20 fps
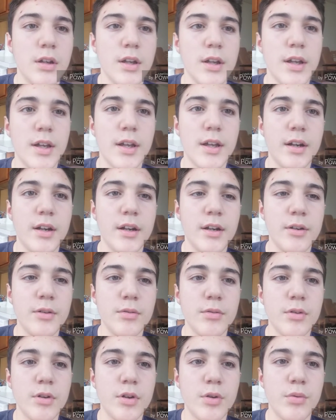I, I
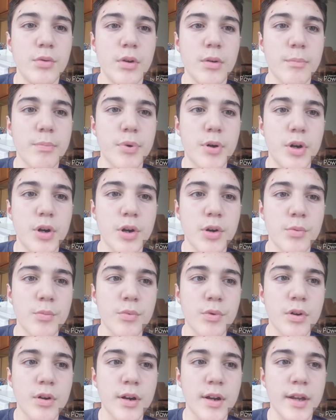don't know what part
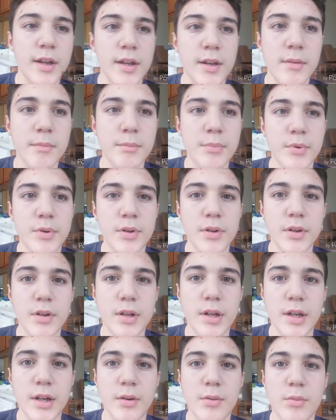we're at,
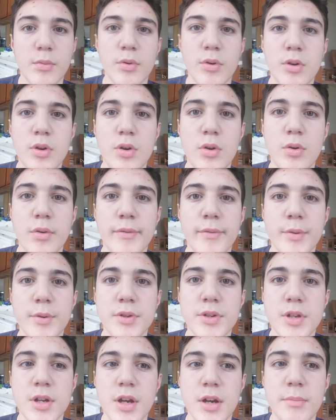but I don't know if it
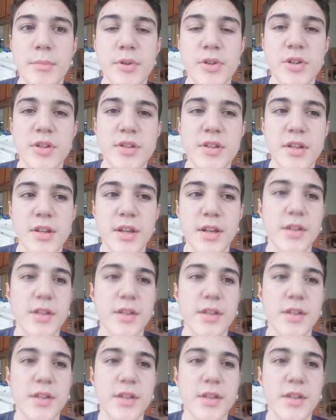was cut, but just in